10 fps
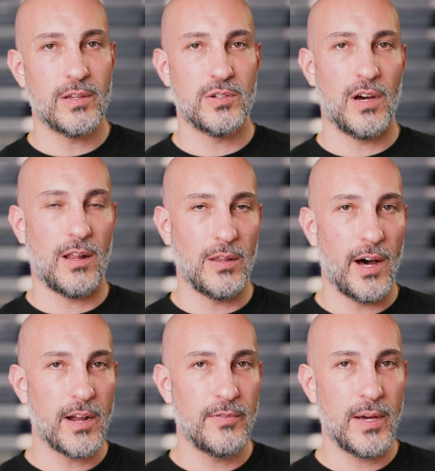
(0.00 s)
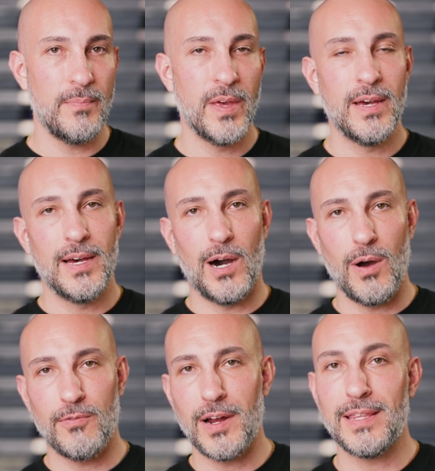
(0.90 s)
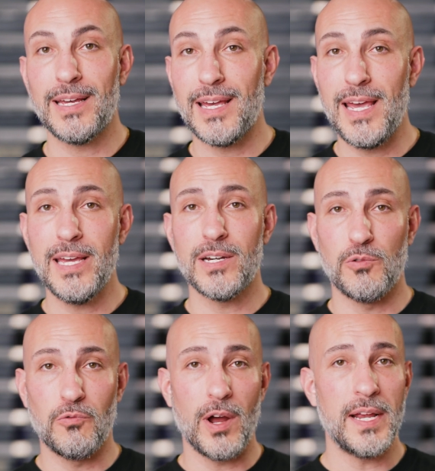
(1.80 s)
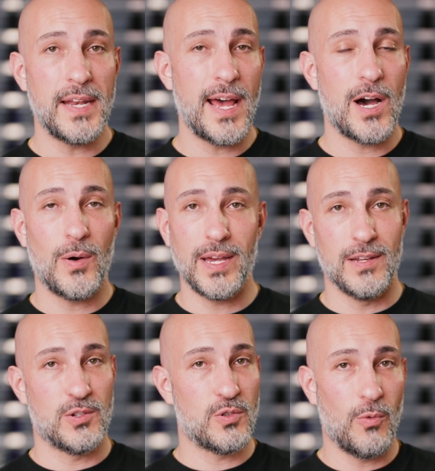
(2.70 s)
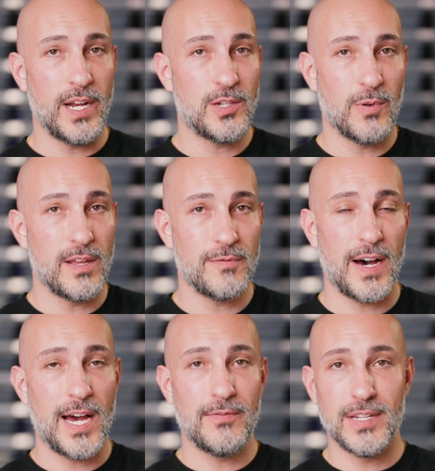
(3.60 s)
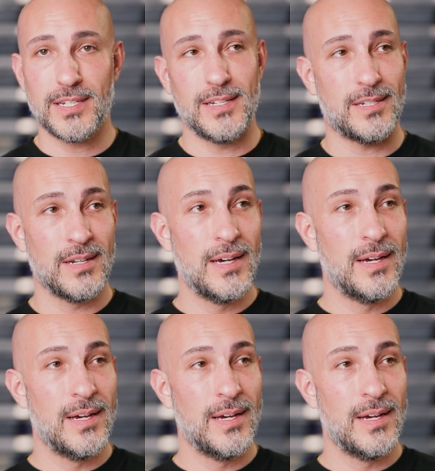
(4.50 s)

There's not a lot of them. However, I think Inca right now in 2025, this is